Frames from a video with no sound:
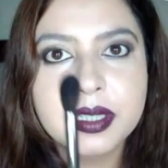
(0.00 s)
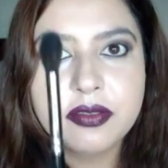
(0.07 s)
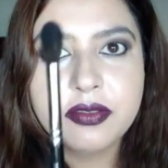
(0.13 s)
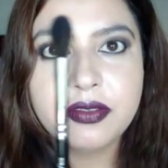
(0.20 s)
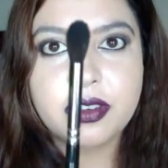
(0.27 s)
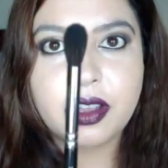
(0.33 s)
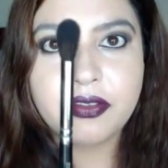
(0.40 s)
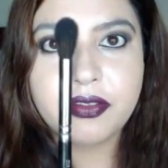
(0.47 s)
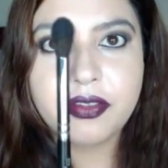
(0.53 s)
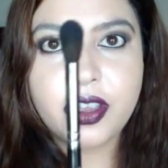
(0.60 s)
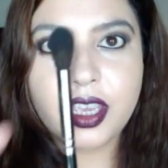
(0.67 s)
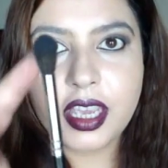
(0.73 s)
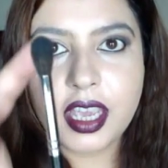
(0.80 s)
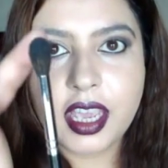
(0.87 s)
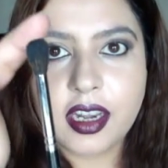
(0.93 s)
a bit
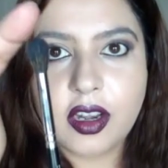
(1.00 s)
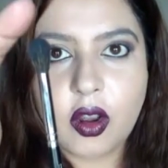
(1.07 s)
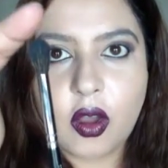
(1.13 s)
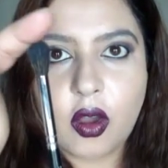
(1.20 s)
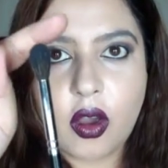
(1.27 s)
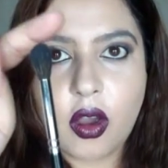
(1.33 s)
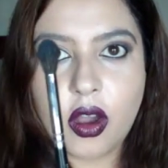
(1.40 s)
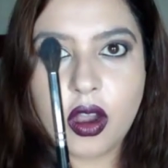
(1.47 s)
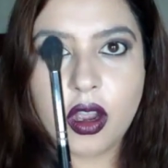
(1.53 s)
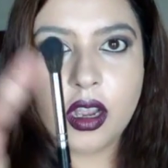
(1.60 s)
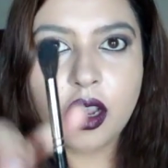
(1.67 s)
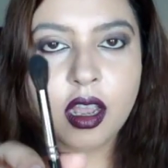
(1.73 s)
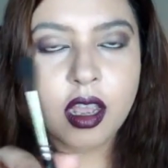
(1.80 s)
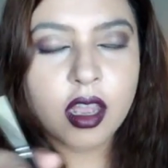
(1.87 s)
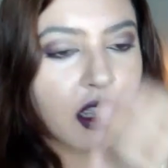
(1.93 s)
fluffy and long,
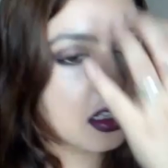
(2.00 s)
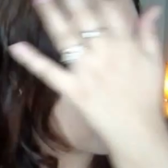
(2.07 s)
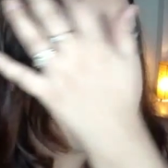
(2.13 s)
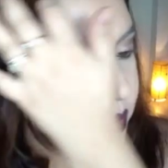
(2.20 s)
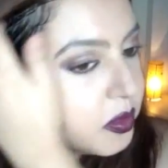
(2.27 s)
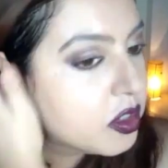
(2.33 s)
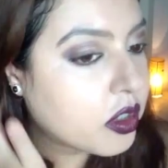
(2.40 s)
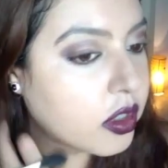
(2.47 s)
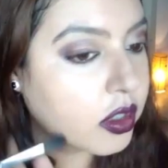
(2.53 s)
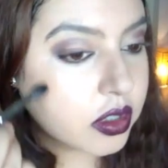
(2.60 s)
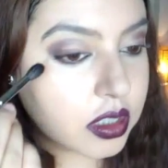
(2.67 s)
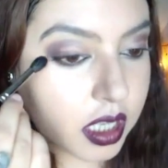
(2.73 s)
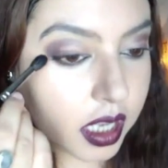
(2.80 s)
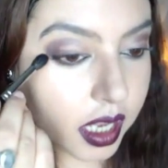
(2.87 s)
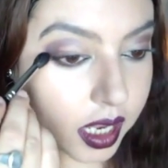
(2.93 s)
so I'm just going
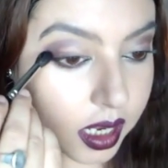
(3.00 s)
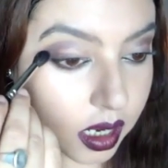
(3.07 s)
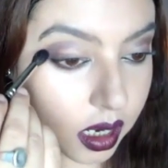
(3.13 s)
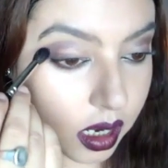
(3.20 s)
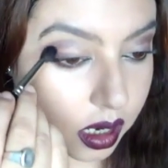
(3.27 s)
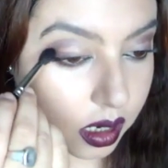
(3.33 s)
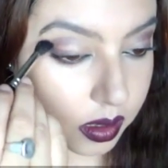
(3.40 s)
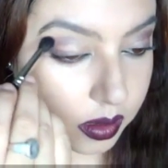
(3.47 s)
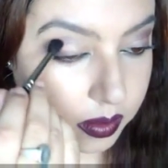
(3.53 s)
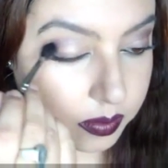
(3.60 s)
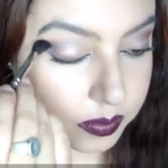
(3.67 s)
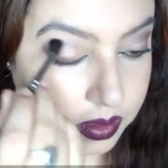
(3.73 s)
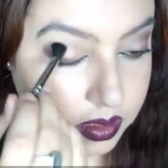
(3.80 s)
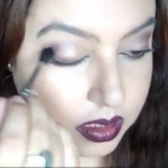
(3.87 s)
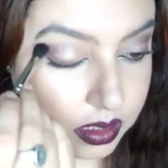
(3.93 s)
to take
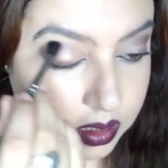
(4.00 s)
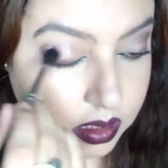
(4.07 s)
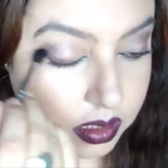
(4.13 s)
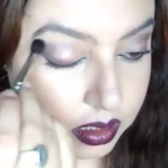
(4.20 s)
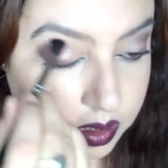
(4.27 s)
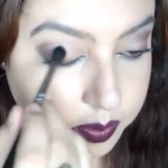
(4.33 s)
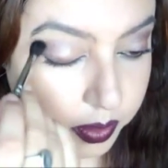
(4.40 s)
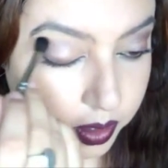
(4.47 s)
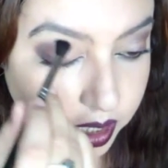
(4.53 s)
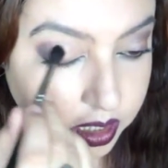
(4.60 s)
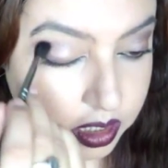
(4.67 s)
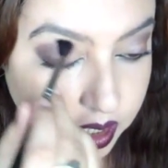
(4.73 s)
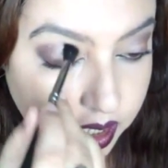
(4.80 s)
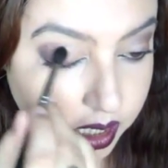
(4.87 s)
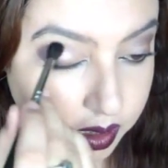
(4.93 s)
this
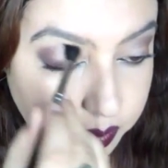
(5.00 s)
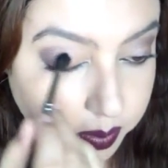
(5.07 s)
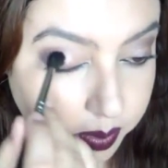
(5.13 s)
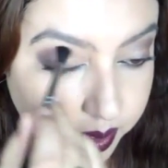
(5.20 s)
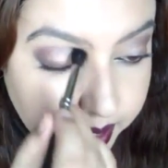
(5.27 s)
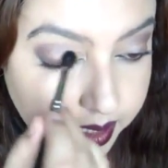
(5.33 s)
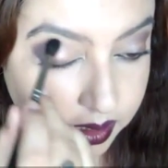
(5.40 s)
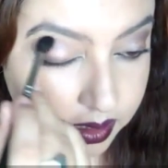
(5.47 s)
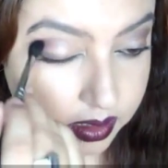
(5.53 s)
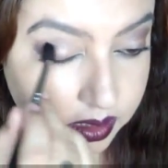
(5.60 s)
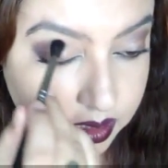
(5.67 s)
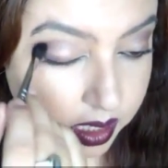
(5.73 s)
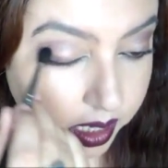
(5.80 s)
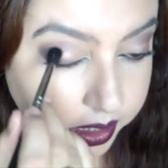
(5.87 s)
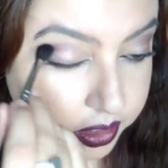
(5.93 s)
brush and blend
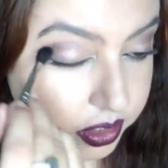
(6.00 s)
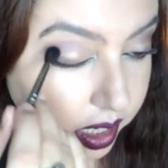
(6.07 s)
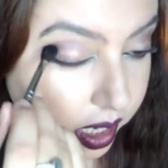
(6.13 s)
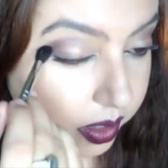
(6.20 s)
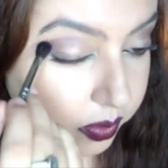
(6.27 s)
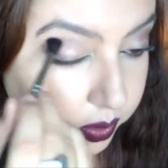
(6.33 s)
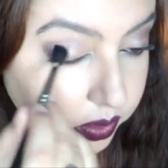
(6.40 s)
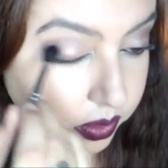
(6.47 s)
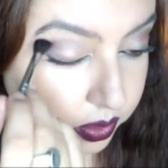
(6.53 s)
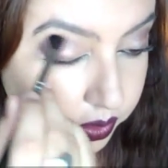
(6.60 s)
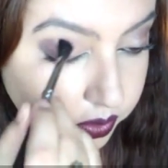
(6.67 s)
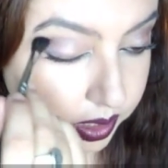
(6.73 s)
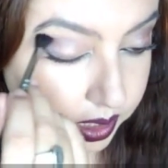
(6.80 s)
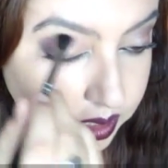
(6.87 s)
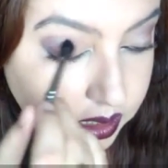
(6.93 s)
this eyeshadow in the
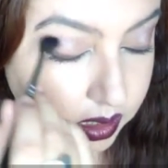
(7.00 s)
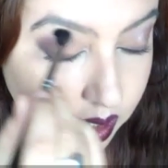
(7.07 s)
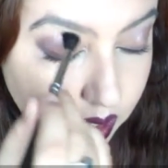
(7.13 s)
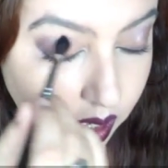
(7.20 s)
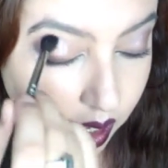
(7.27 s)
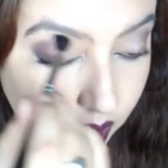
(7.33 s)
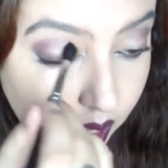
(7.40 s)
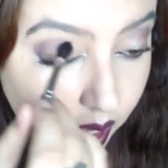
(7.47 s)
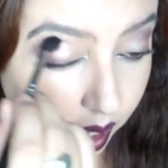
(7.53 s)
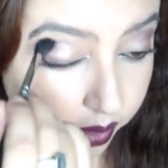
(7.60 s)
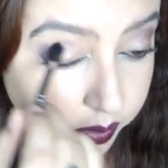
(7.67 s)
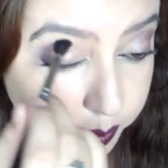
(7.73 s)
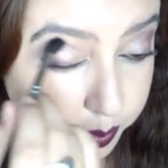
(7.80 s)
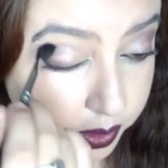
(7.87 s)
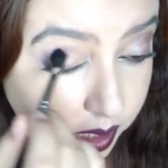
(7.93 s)
crease. I
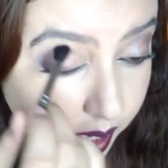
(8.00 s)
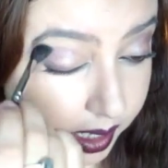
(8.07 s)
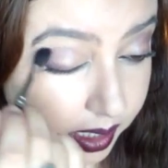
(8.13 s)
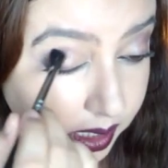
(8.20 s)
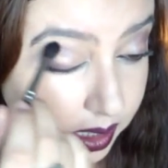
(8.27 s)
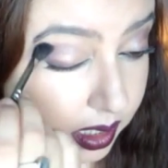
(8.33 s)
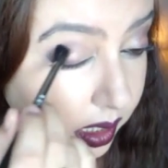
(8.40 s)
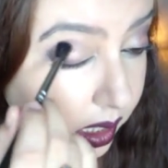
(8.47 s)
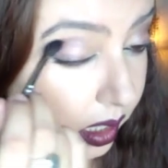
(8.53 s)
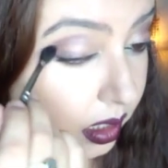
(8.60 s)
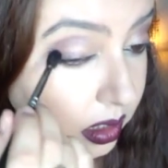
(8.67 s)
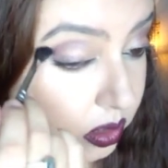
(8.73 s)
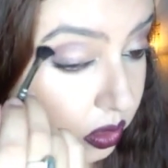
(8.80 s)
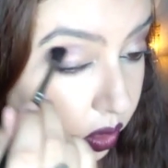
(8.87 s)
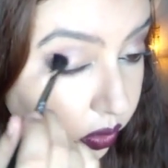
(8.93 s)
haven't put anything
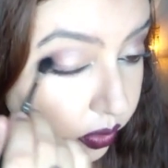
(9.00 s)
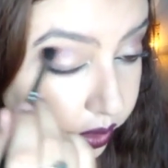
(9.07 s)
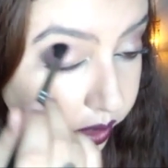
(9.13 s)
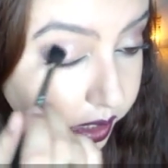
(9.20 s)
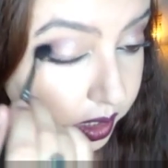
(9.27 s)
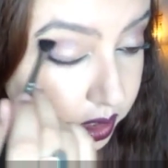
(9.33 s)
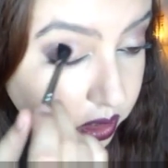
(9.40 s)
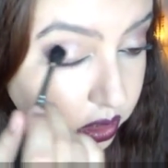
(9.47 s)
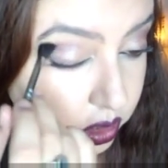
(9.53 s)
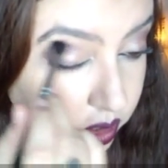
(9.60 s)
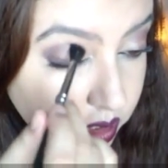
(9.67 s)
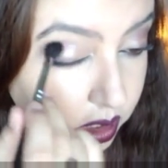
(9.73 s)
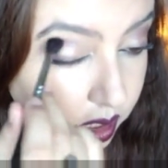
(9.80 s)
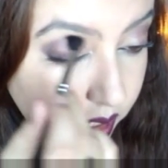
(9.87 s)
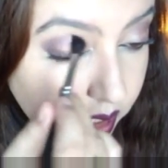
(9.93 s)
else over it,
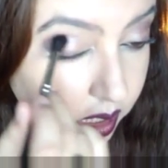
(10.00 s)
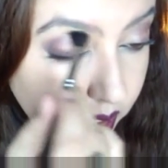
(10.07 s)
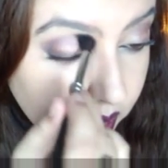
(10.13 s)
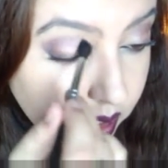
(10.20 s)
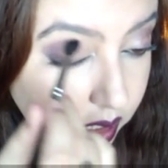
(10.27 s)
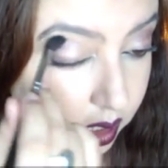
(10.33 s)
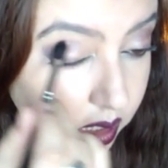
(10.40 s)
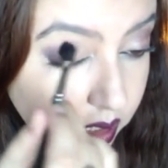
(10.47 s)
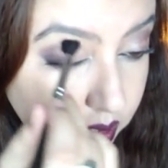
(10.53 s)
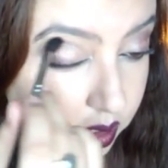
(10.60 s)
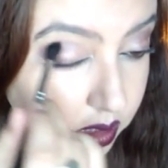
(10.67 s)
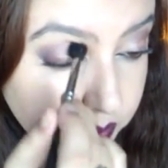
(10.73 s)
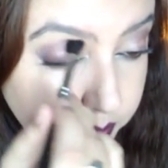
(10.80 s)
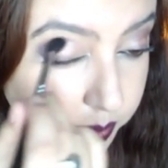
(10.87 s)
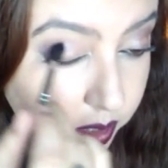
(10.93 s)
just taking
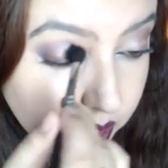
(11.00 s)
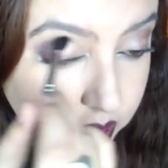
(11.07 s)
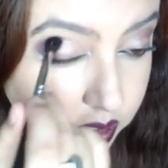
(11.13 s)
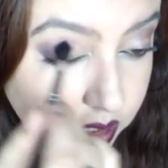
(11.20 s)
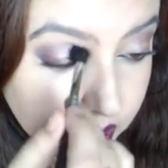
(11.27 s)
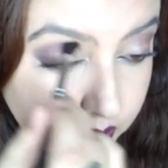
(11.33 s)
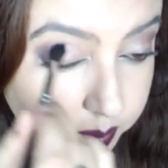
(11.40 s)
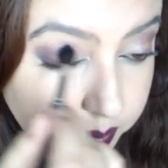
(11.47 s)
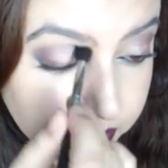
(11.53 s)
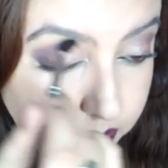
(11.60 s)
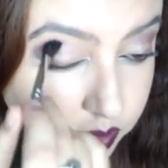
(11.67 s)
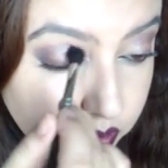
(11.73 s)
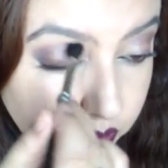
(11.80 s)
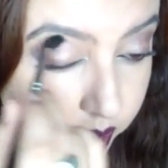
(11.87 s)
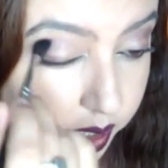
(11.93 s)
this brush
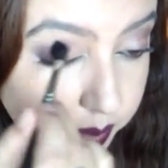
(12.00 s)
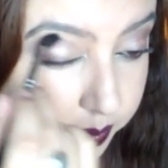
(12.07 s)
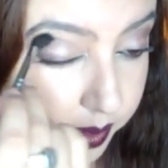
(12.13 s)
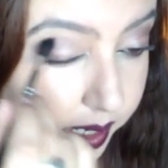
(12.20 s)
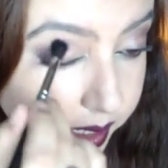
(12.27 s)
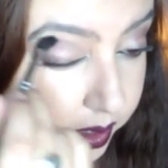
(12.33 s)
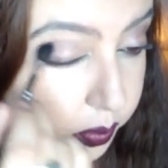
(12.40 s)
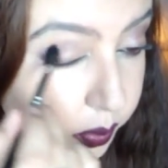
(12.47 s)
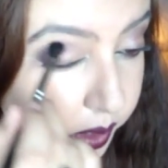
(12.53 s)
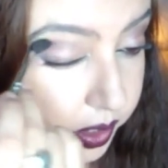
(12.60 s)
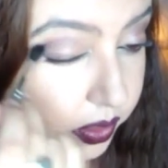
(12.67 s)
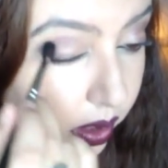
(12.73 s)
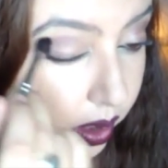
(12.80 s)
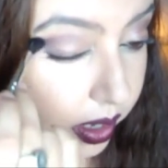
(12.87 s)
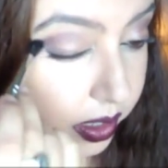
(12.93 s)
and trying to blend away the